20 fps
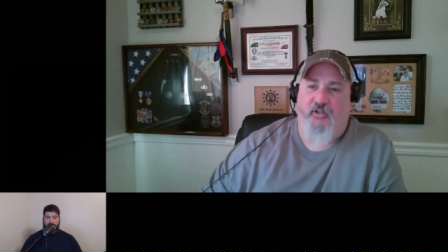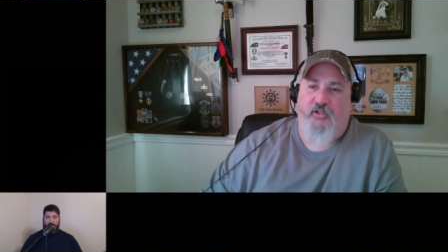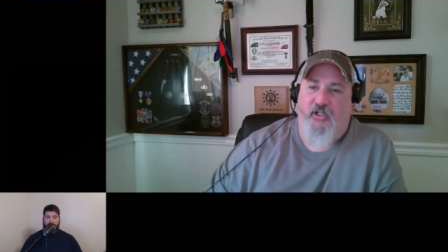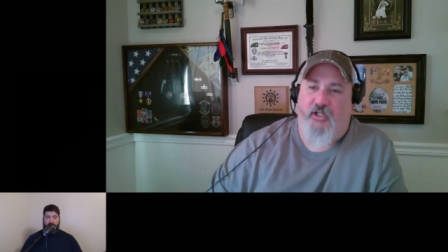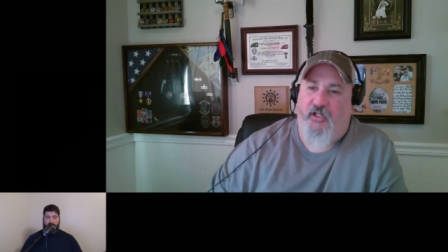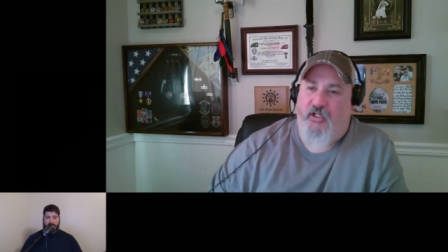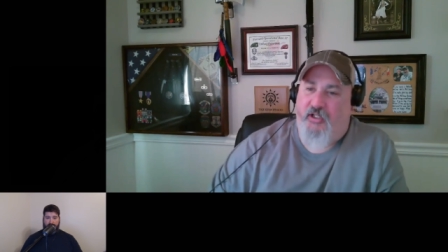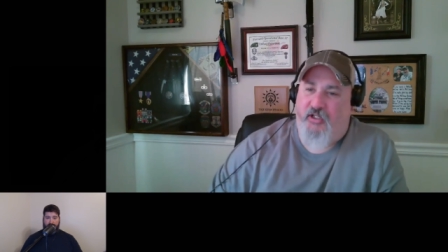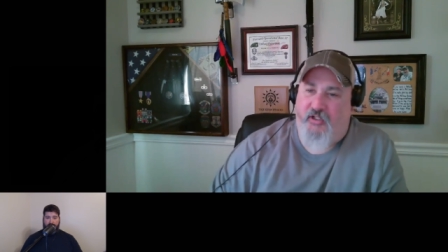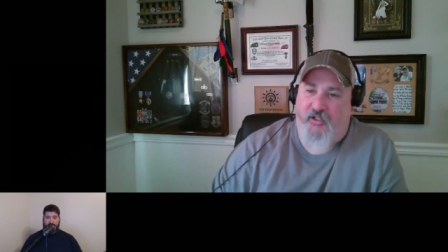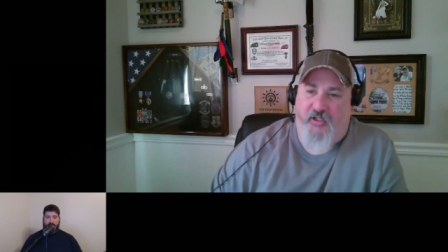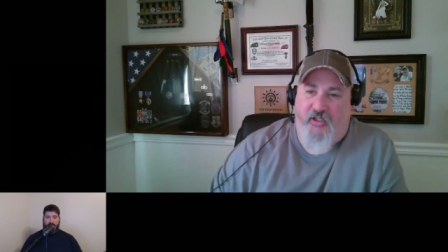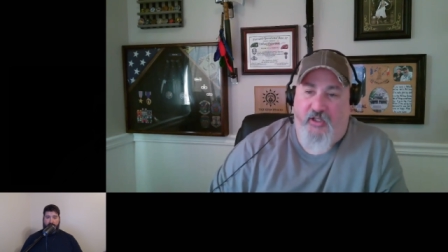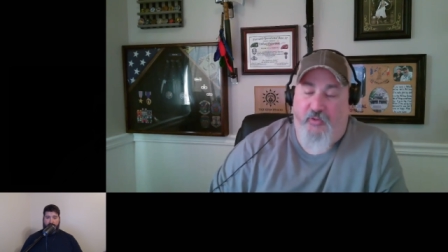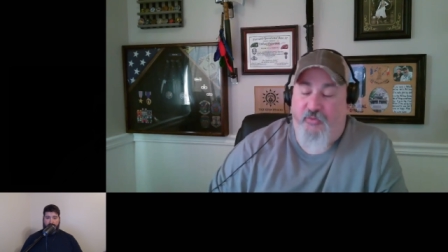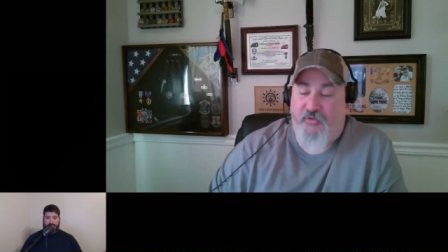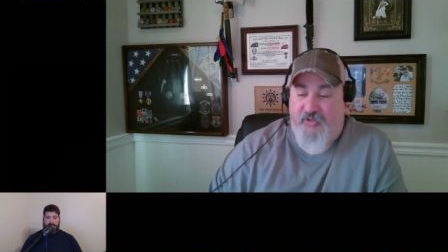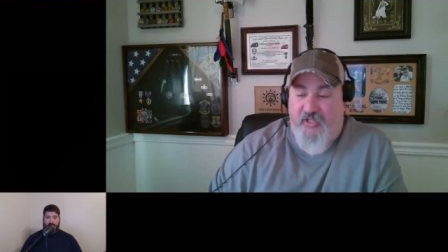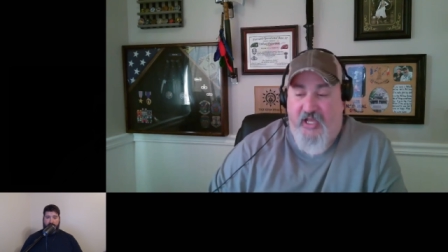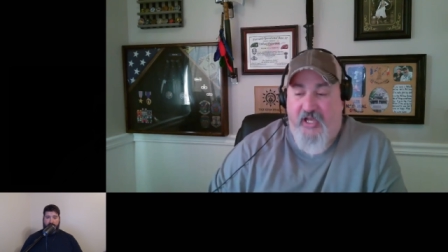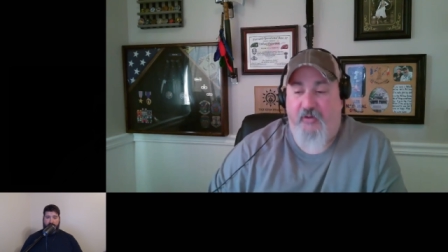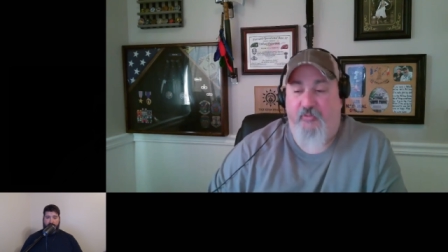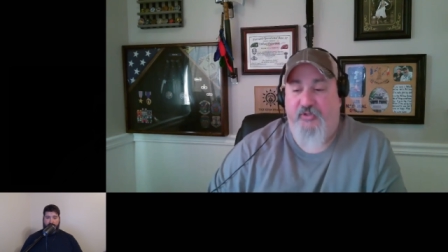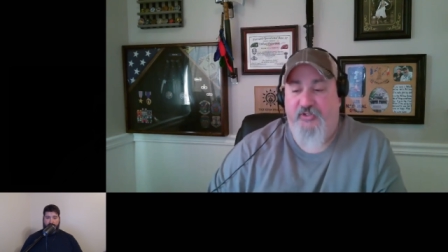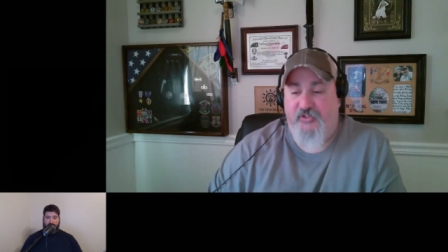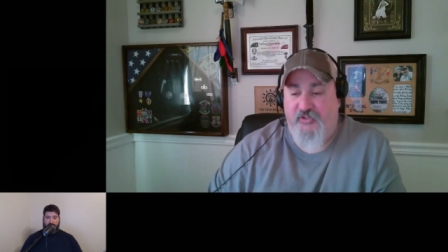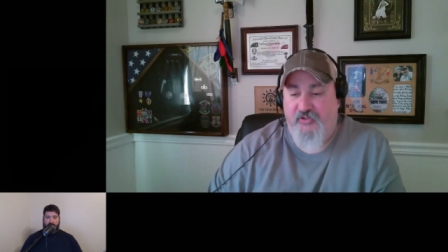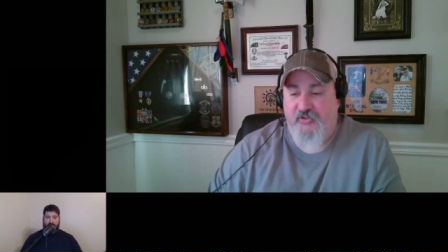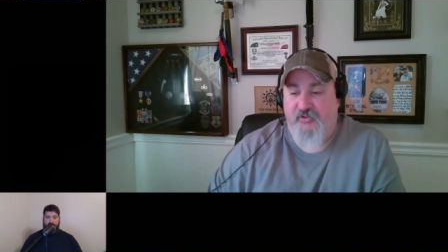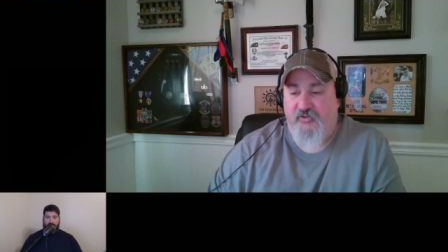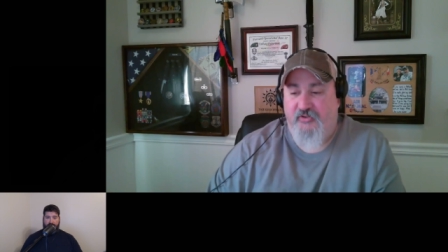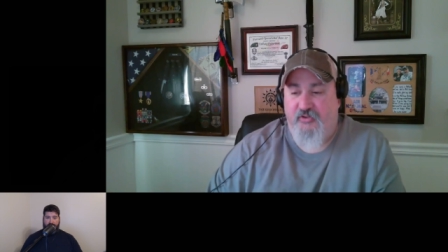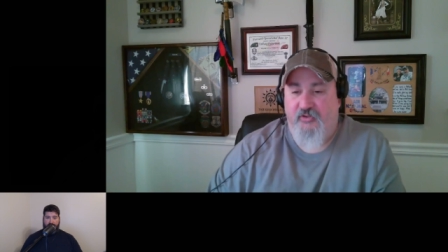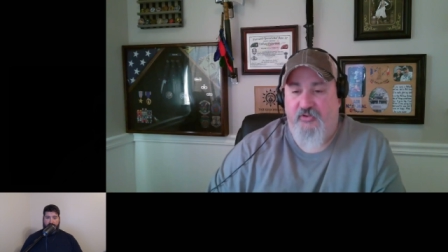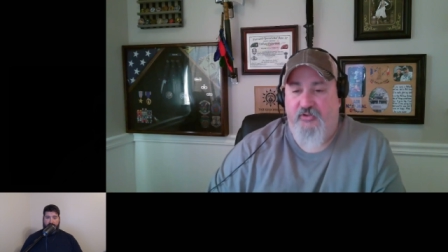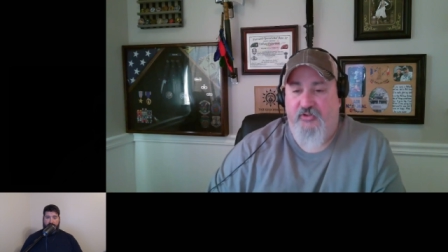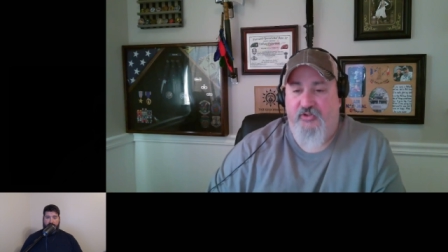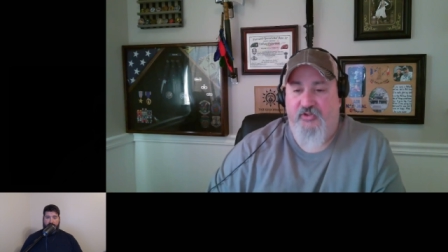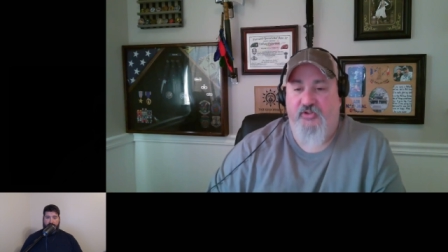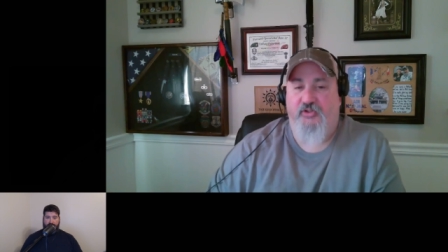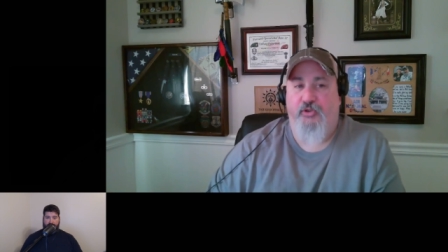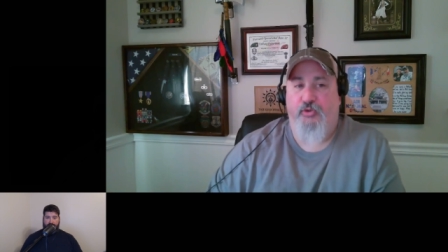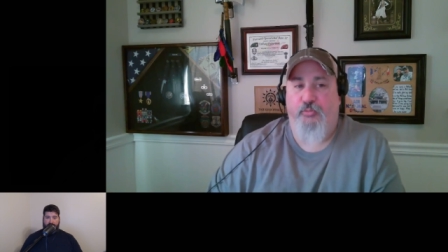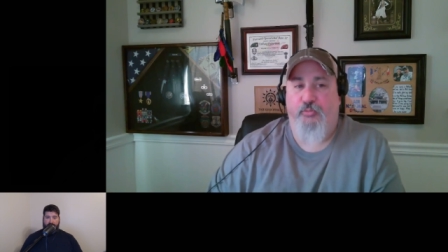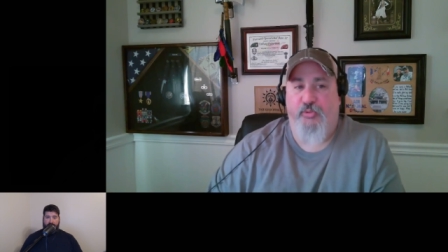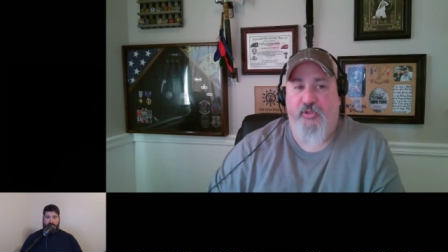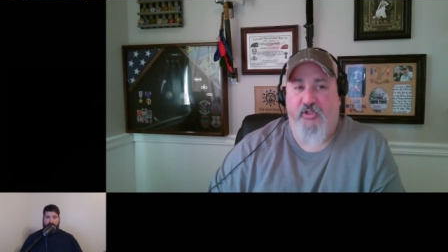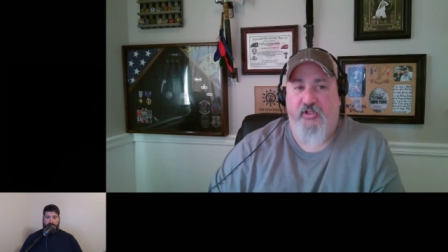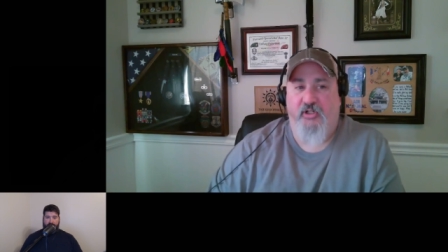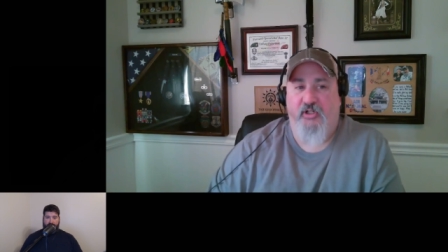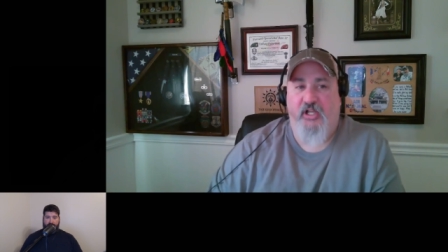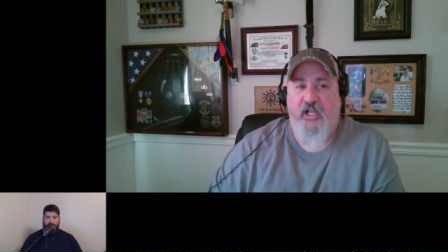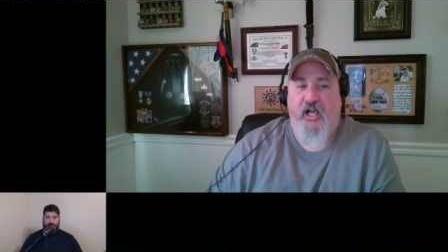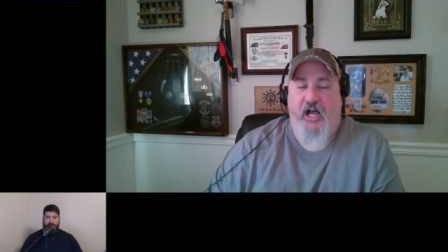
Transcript: uh it that was super